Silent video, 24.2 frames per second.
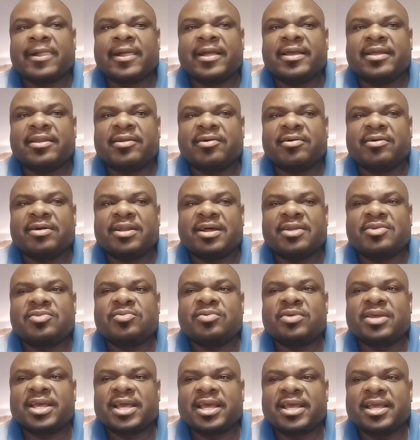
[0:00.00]
in order to
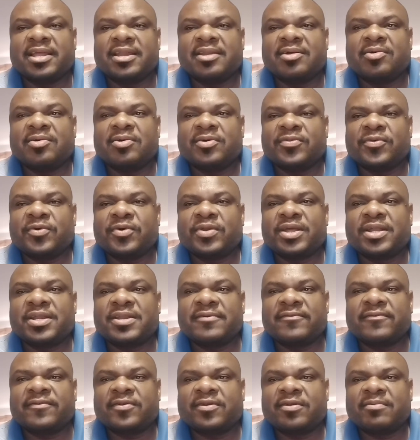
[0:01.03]
gain authority
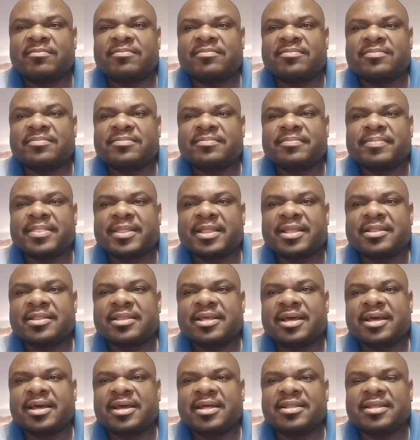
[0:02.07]
from
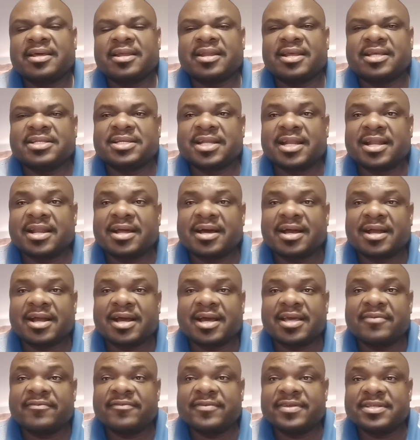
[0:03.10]
the national
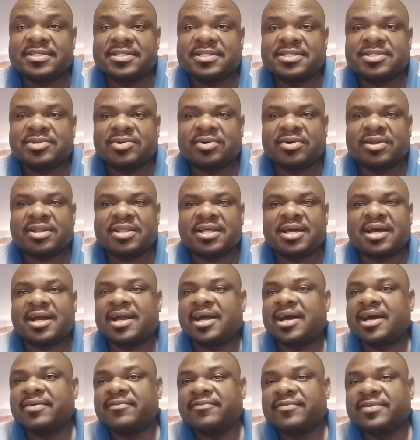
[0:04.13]
archivist or the
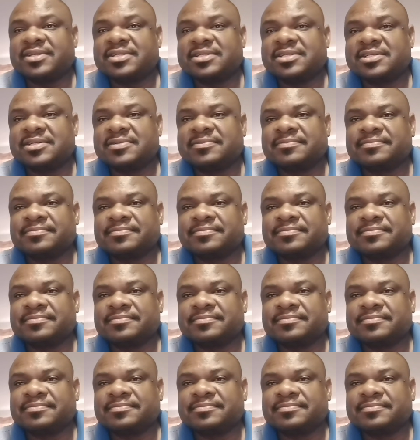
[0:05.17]
archivist